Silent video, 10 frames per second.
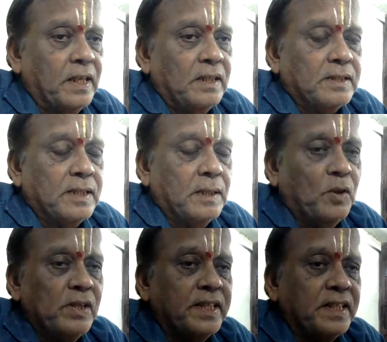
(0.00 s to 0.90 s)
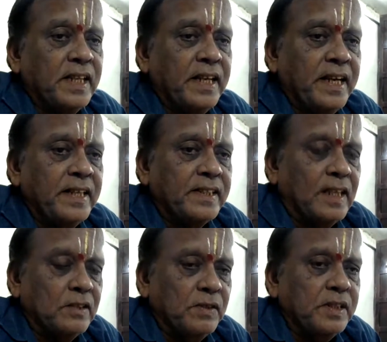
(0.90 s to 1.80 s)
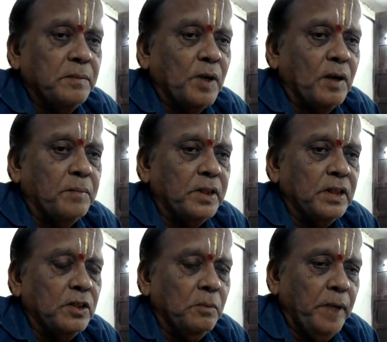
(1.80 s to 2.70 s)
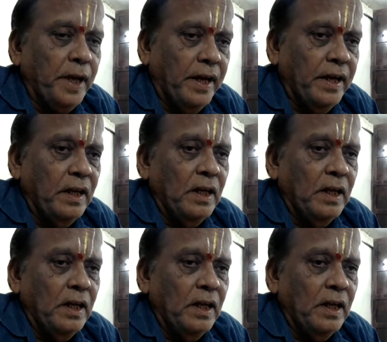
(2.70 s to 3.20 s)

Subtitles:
Suppose, let us say, A transfers the property to B.